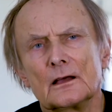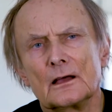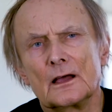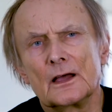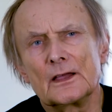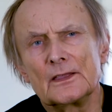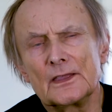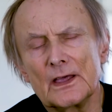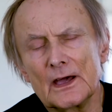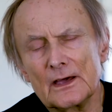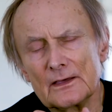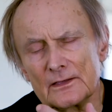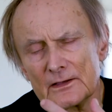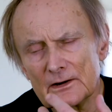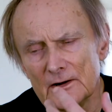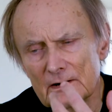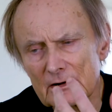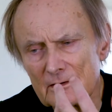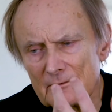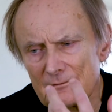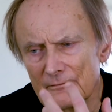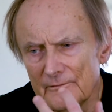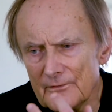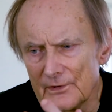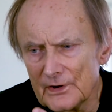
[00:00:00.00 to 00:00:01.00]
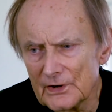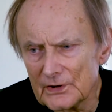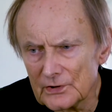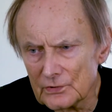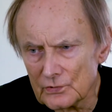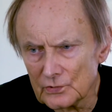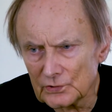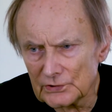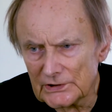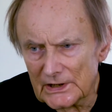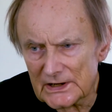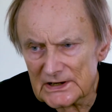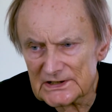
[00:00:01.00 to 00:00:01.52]
Another very
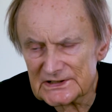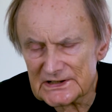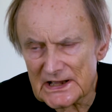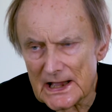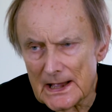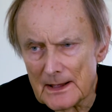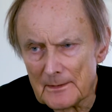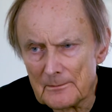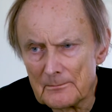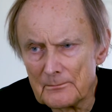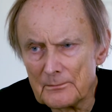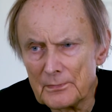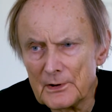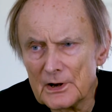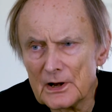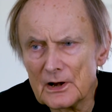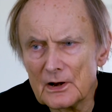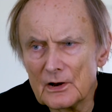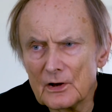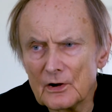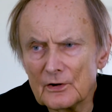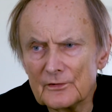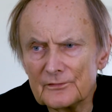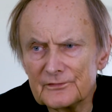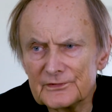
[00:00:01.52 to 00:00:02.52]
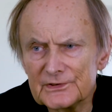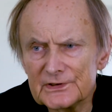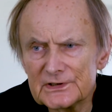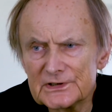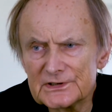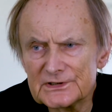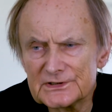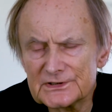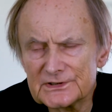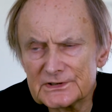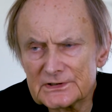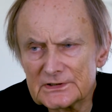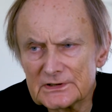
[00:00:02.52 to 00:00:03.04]
good example of
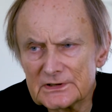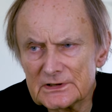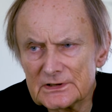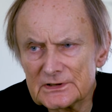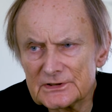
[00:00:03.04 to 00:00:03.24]
this